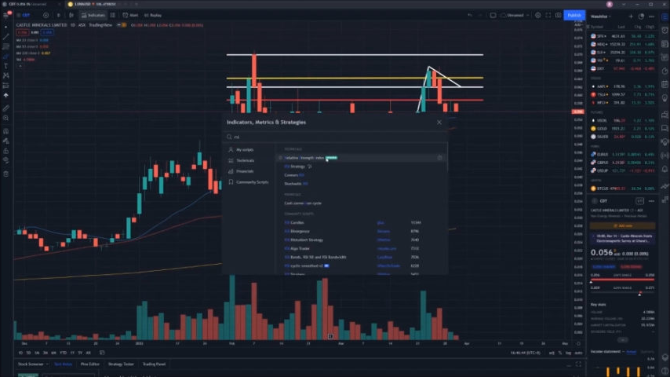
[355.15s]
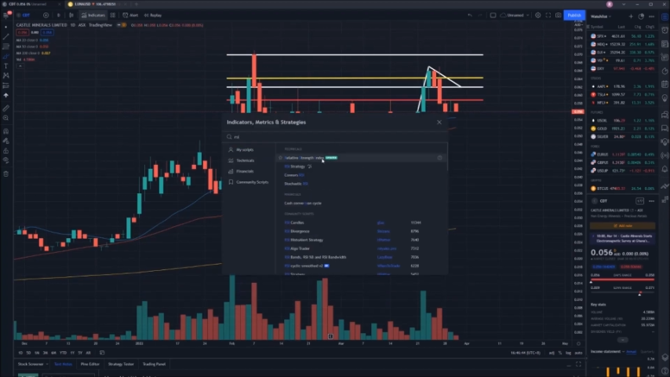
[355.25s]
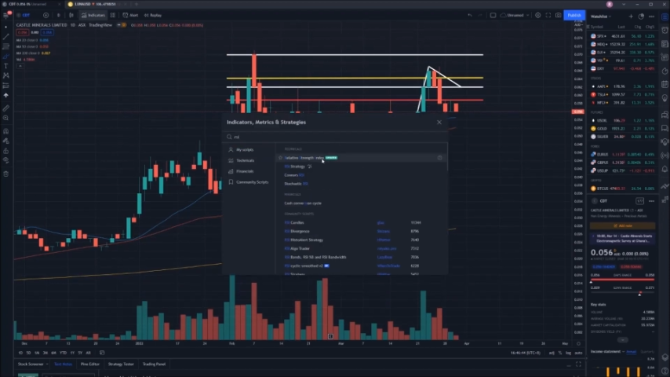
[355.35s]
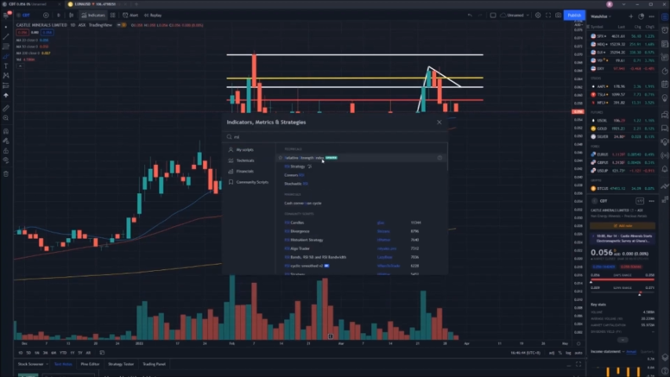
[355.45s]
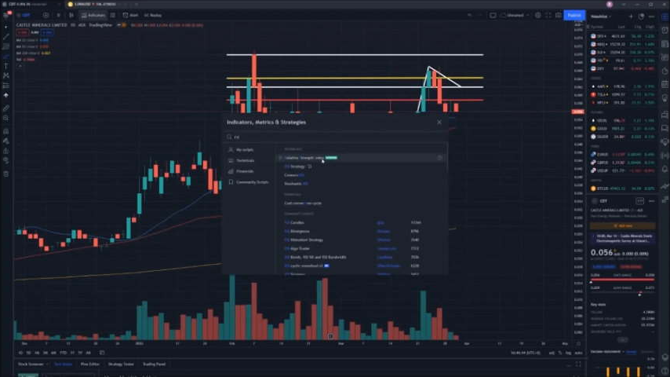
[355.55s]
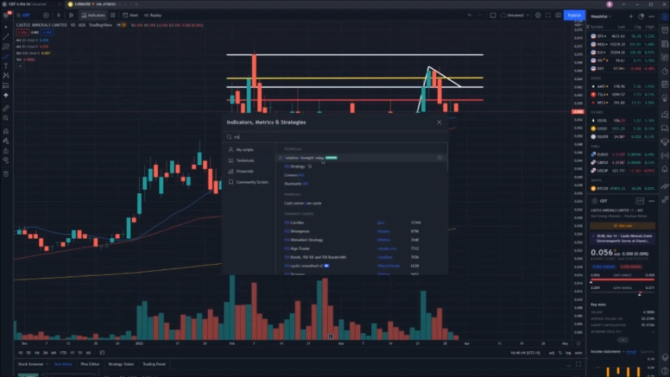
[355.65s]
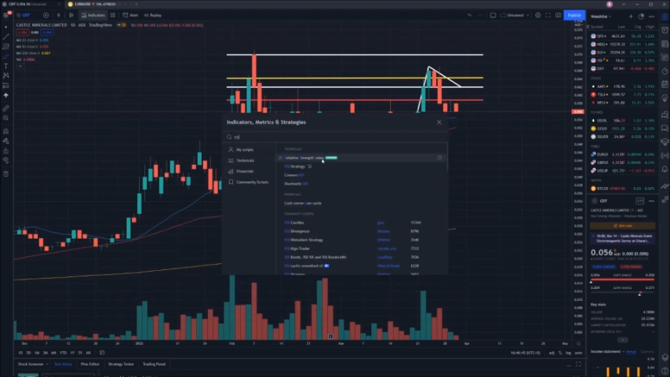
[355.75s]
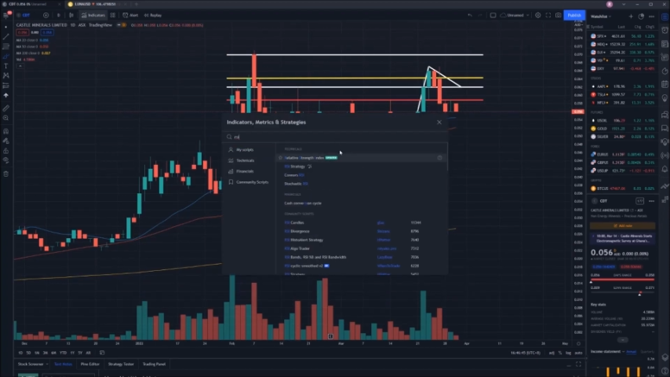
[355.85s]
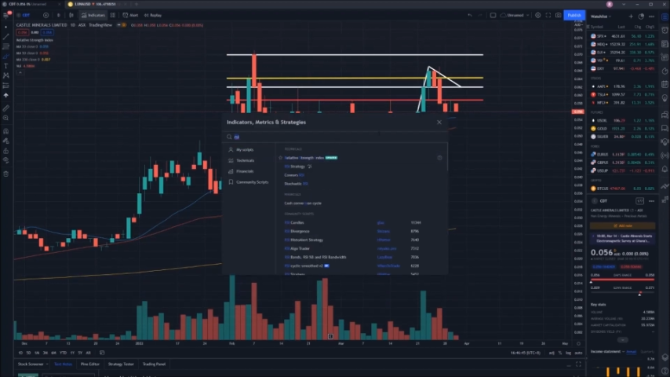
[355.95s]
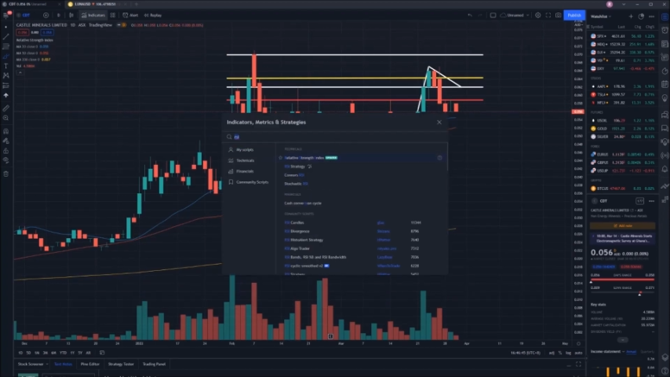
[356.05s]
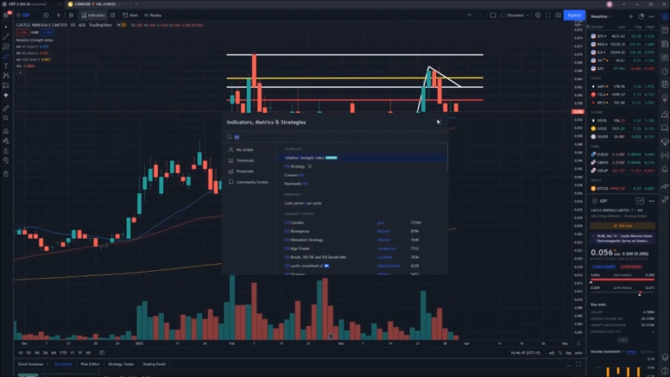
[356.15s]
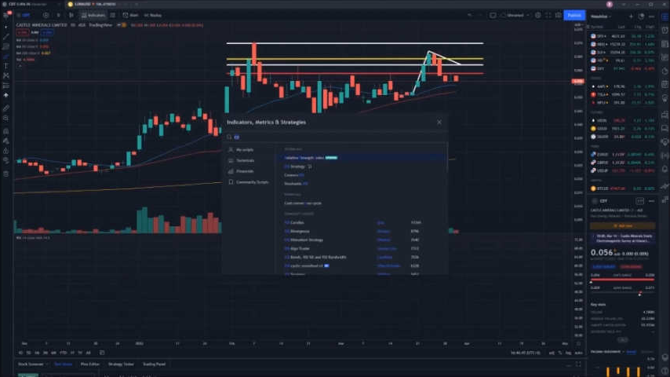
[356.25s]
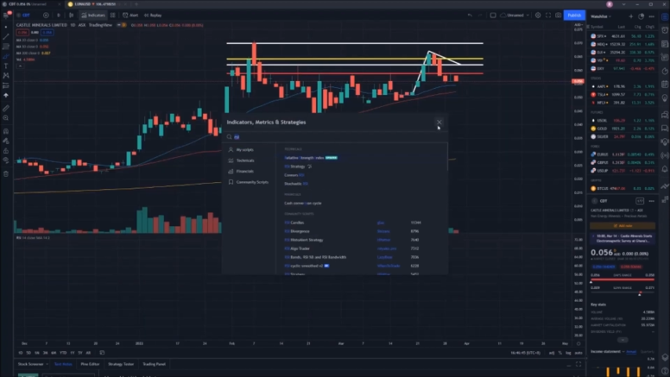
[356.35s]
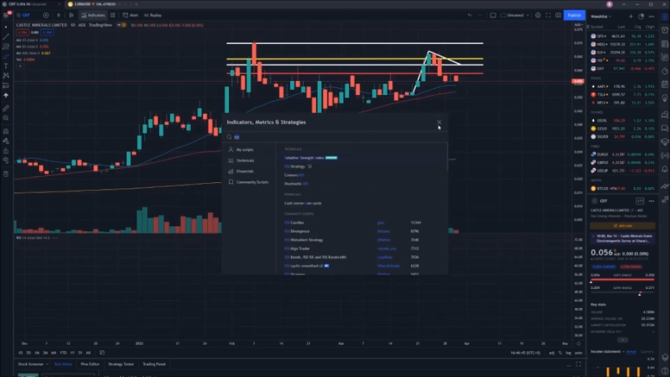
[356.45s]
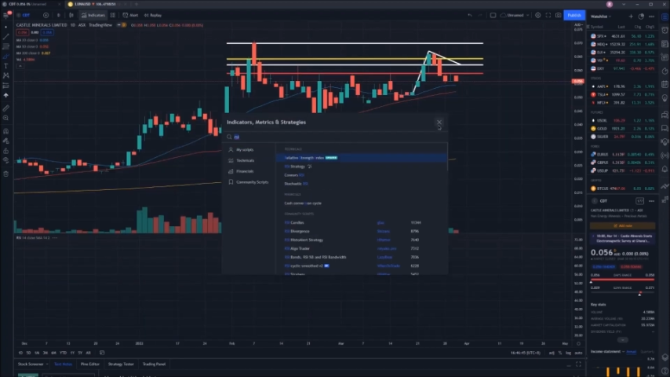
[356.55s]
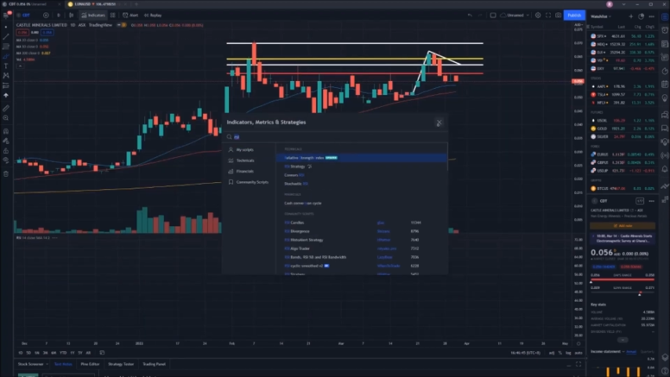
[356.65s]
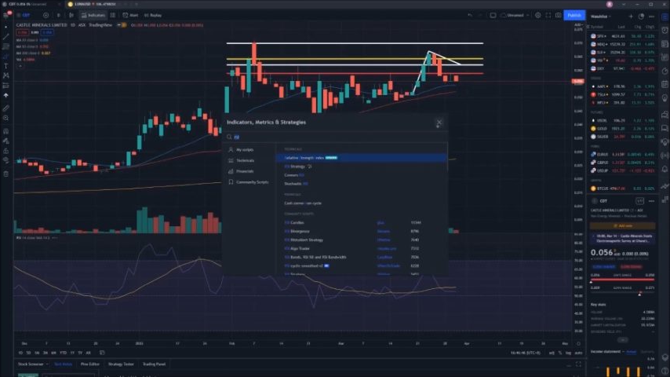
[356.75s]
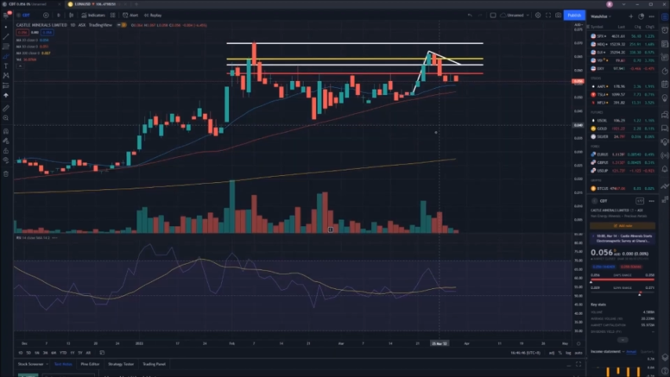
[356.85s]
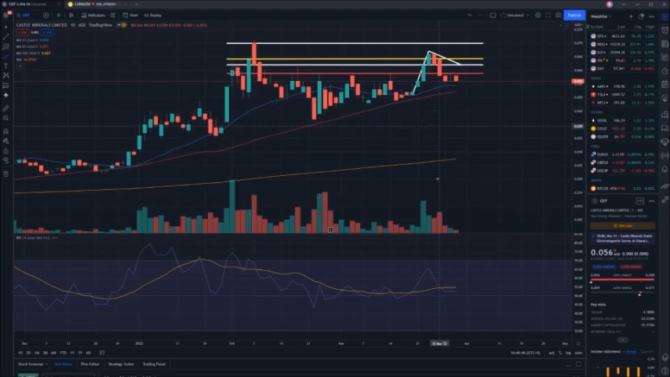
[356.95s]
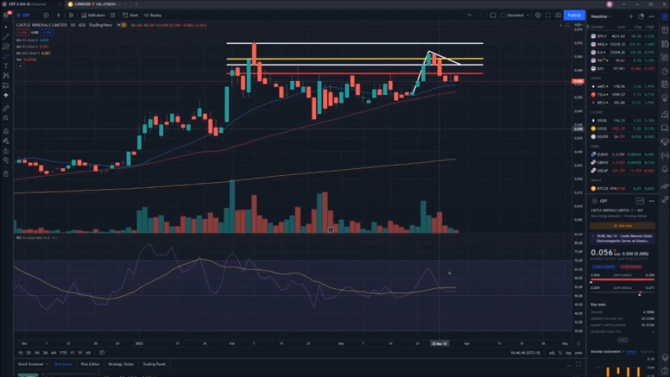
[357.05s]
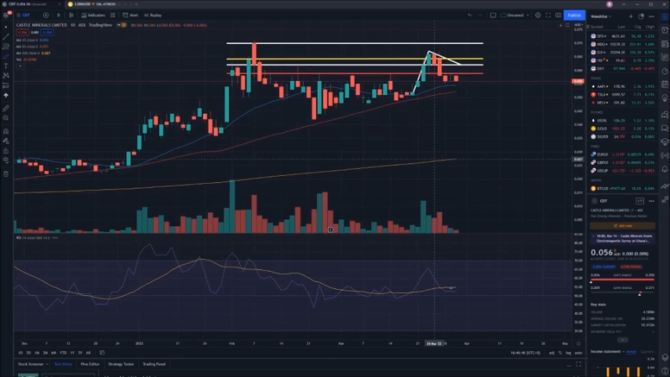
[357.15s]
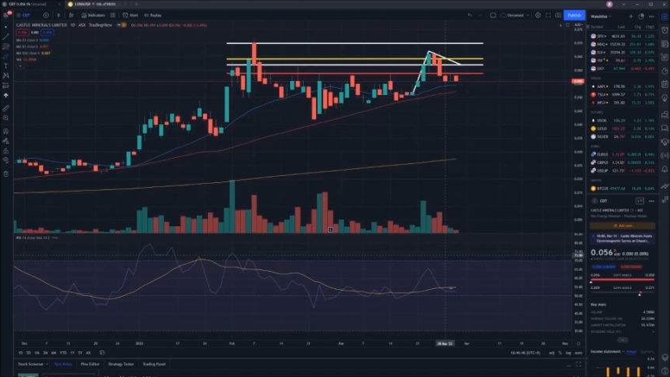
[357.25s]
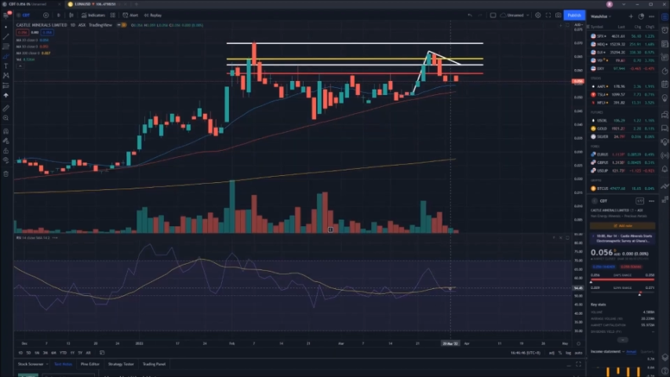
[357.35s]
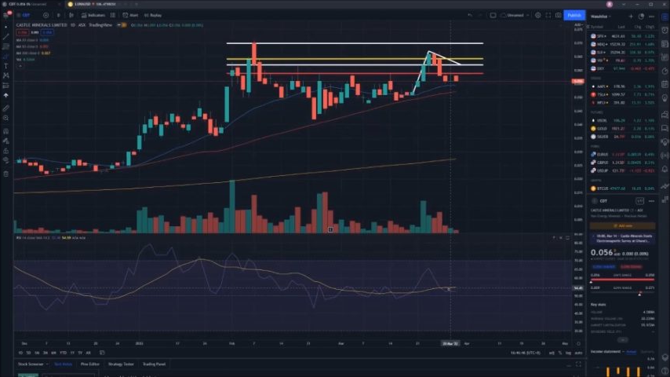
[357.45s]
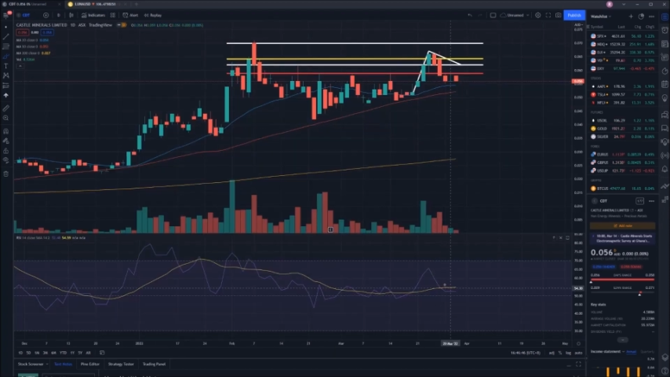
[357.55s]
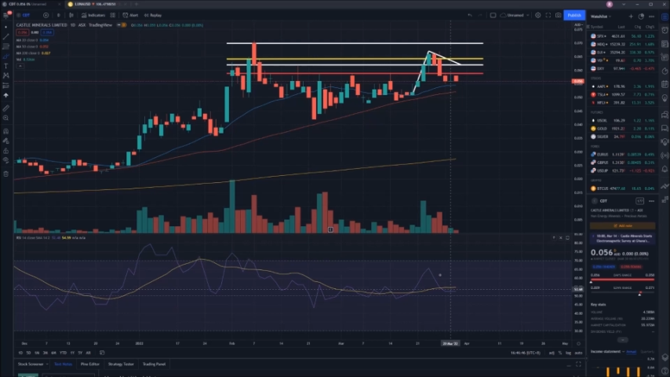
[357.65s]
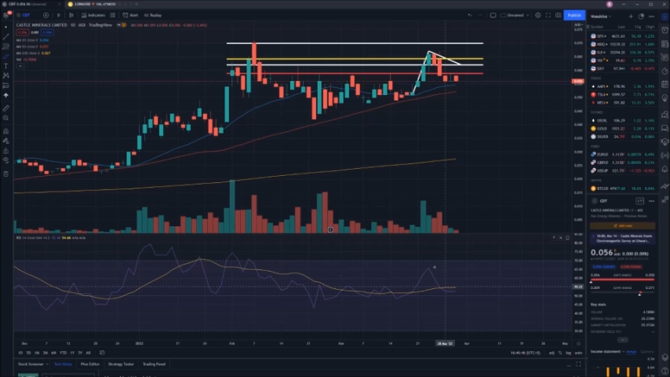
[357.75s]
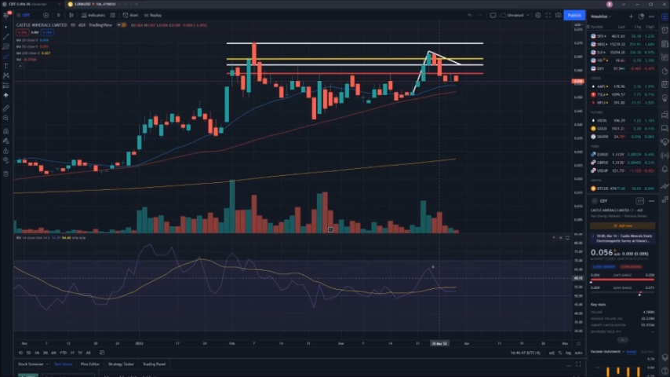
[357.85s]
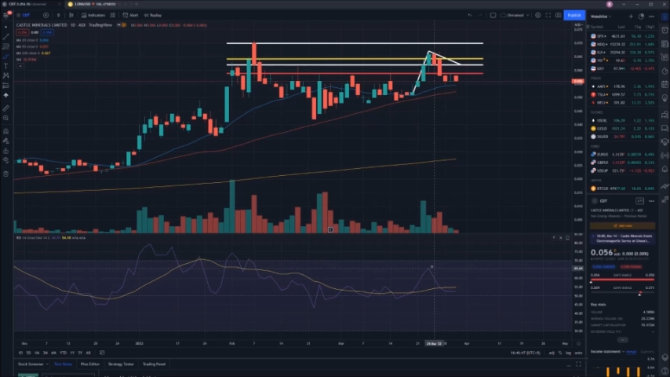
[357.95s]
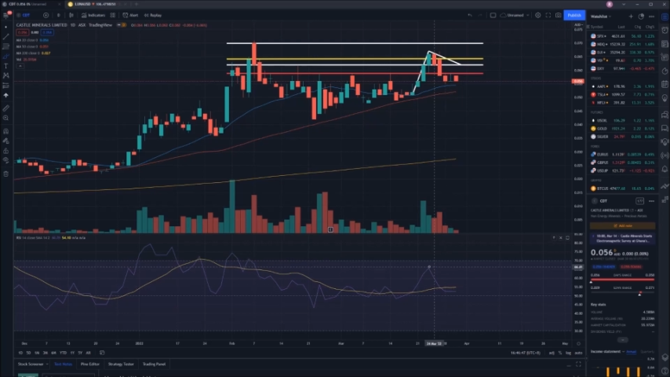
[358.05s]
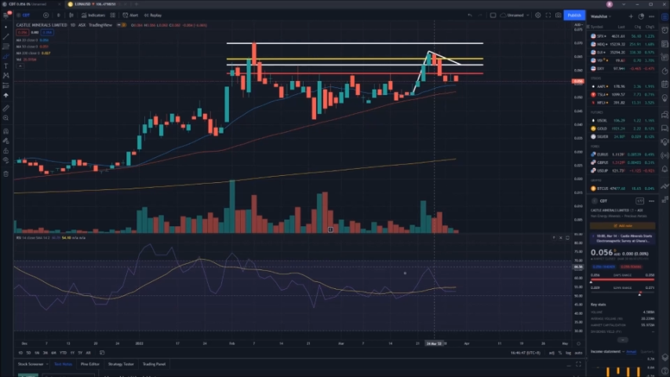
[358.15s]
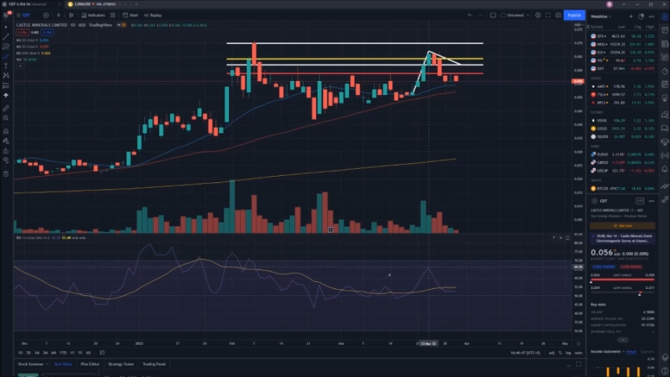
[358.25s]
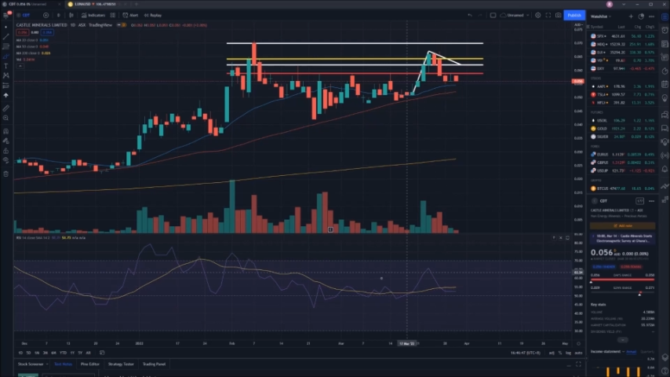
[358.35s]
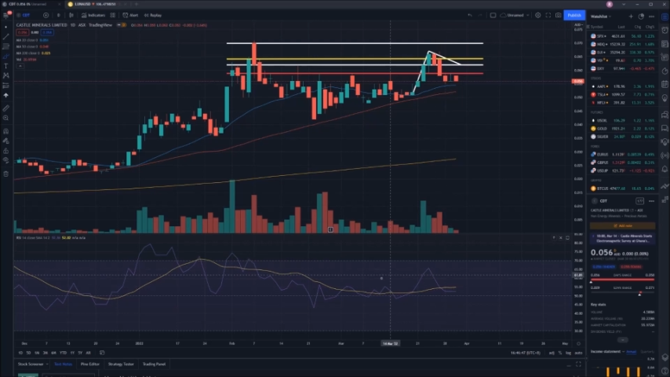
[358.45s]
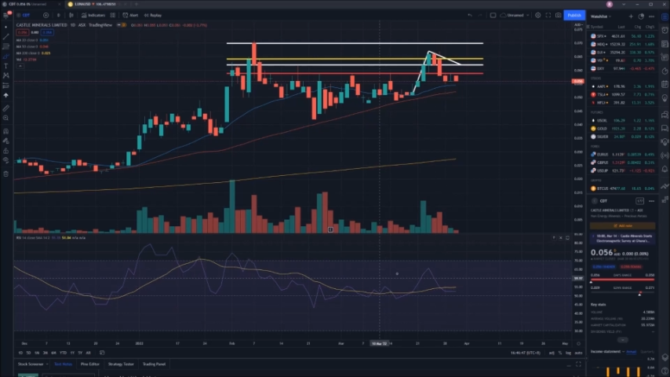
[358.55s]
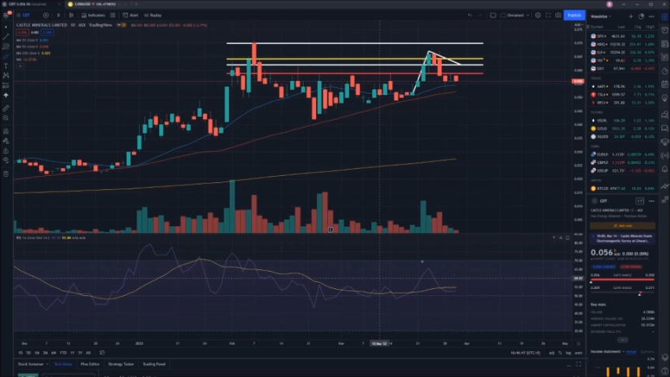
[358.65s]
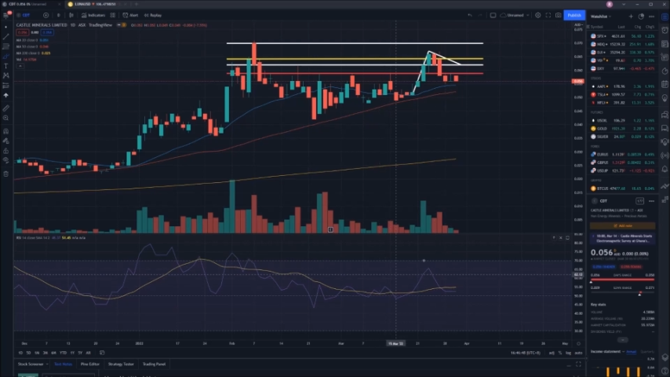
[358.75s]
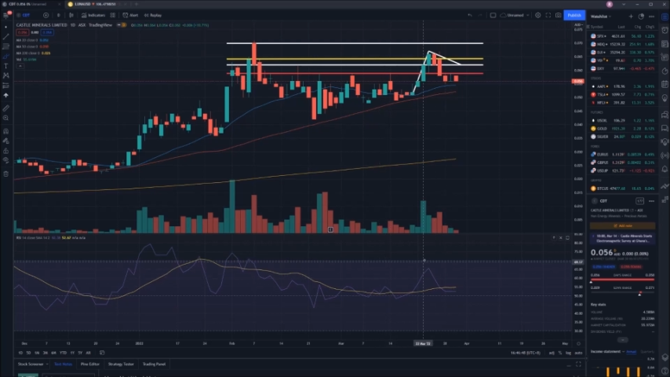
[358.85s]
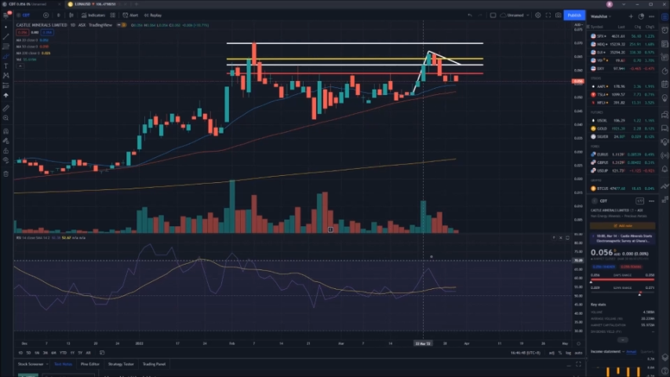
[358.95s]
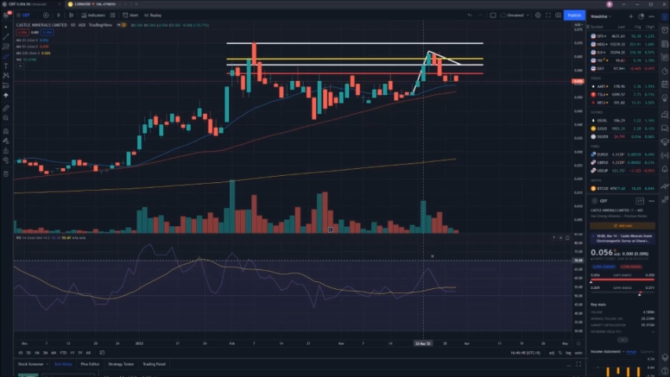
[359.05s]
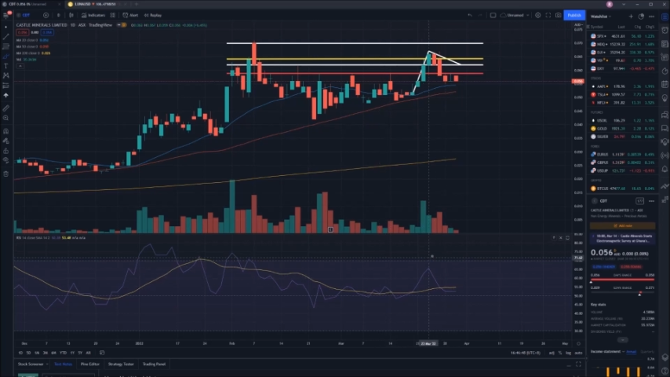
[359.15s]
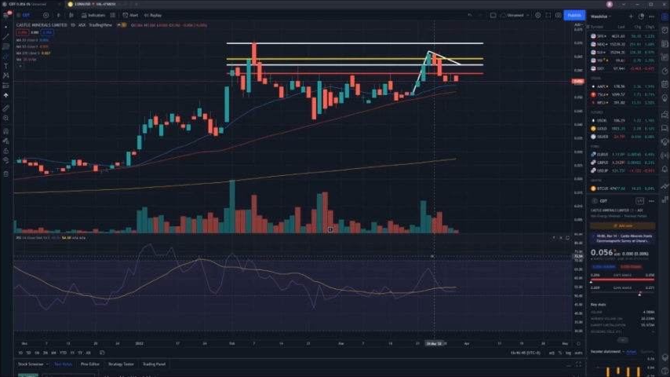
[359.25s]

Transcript: (no speaker visible)